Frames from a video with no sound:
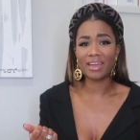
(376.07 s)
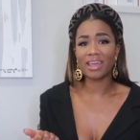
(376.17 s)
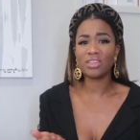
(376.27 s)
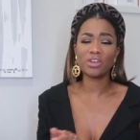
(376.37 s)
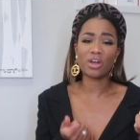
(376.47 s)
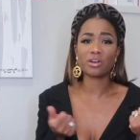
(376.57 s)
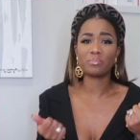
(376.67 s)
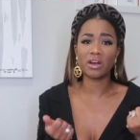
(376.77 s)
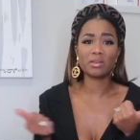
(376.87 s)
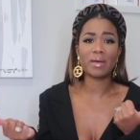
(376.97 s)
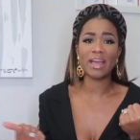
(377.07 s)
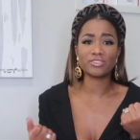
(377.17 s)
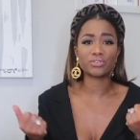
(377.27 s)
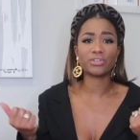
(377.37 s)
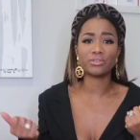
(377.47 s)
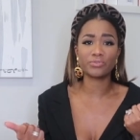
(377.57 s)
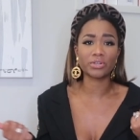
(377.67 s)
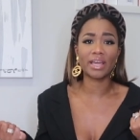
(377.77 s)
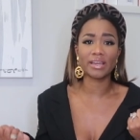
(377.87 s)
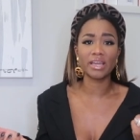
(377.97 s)
And I think garden party bags are good for
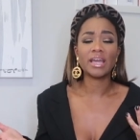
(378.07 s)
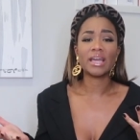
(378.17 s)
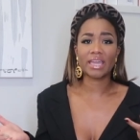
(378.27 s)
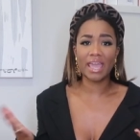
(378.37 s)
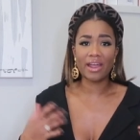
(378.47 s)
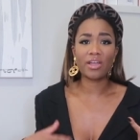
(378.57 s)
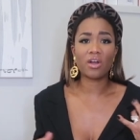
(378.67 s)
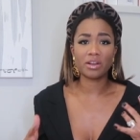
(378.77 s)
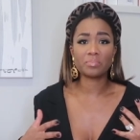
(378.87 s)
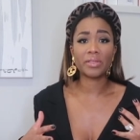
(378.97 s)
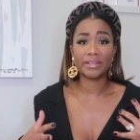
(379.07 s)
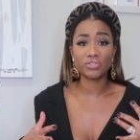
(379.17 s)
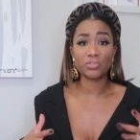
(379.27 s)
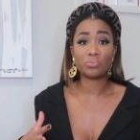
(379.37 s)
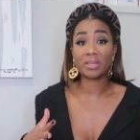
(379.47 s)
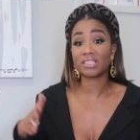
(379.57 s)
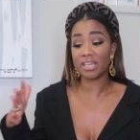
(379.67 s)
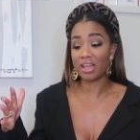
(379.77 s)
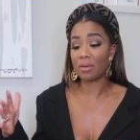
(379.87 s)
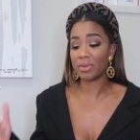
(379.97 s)
like carrying on a plane too, because
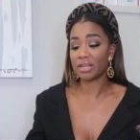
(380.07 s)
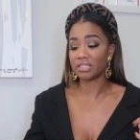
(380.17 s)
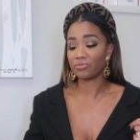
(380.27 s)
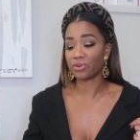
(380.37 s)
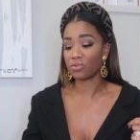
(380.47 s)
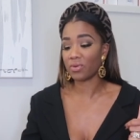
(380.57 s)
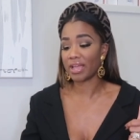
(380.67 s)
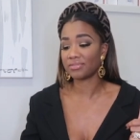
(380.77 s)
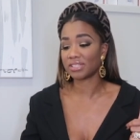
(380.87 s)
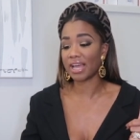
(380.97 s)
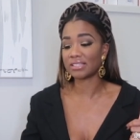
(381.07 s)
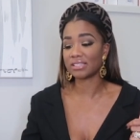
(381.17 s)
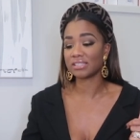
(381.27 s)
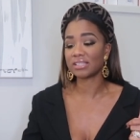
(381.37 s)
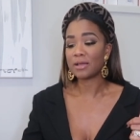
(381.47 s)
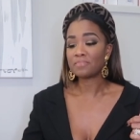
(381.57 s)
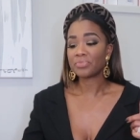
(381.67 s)
they come in a different array of sizes.